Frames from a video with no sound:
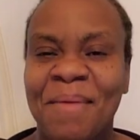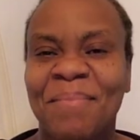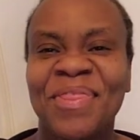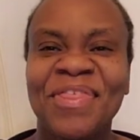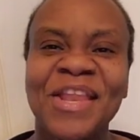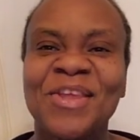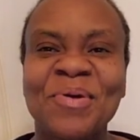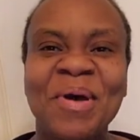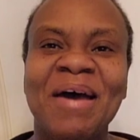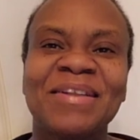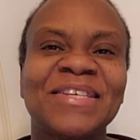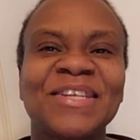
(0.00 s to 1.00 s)
But then you
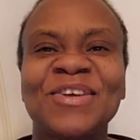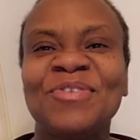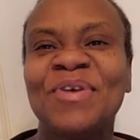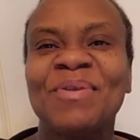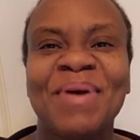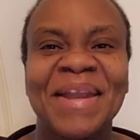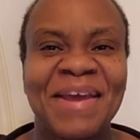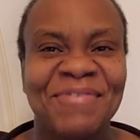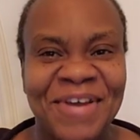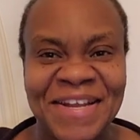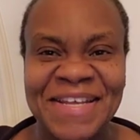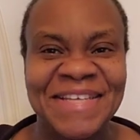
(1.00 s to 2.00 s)
continue doing
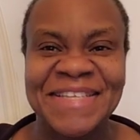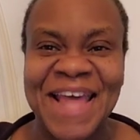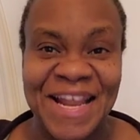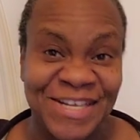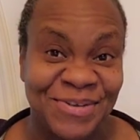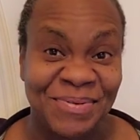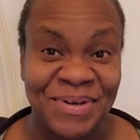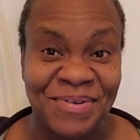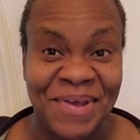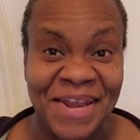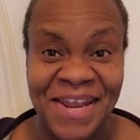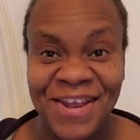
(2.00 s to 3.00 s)
whatever it is that you were
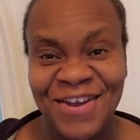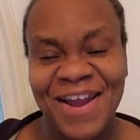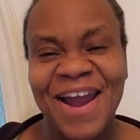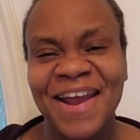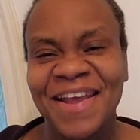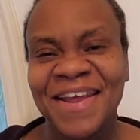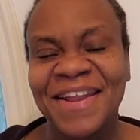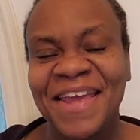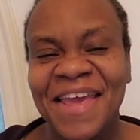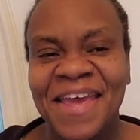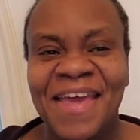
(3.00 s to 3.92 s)
doing in your garden